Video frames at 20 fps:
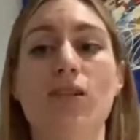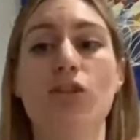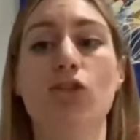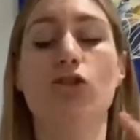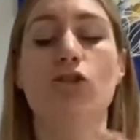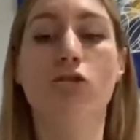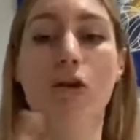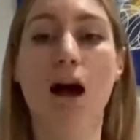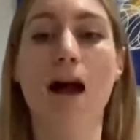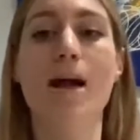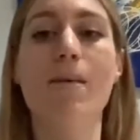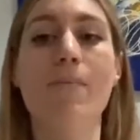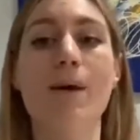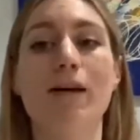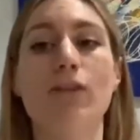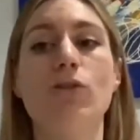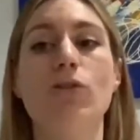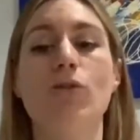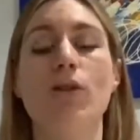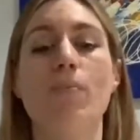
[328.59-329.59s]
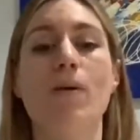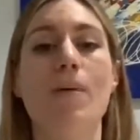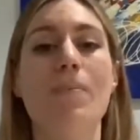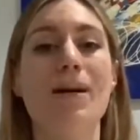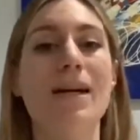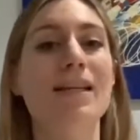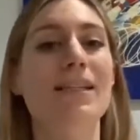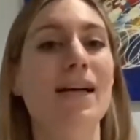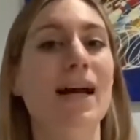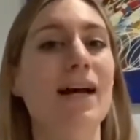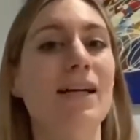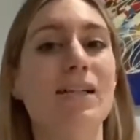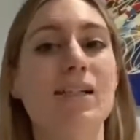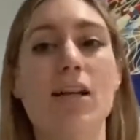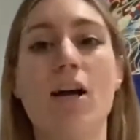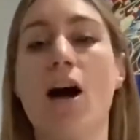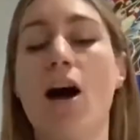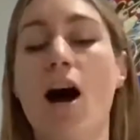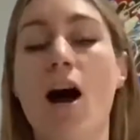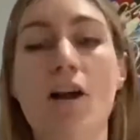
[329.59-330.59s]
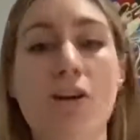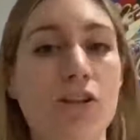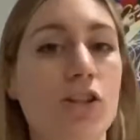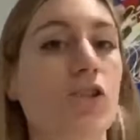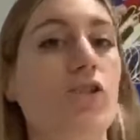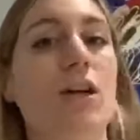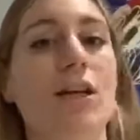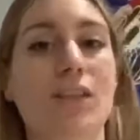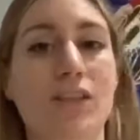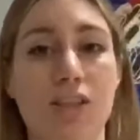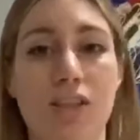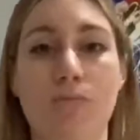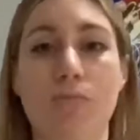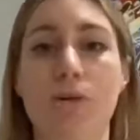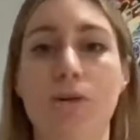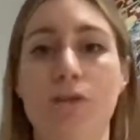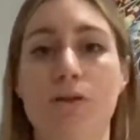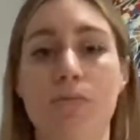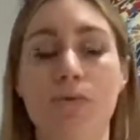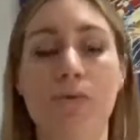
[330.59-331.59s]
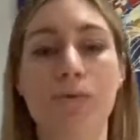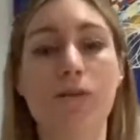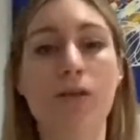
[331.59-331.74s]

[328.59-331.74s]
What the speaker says: try and make sure the puppy is as unstressed as possible.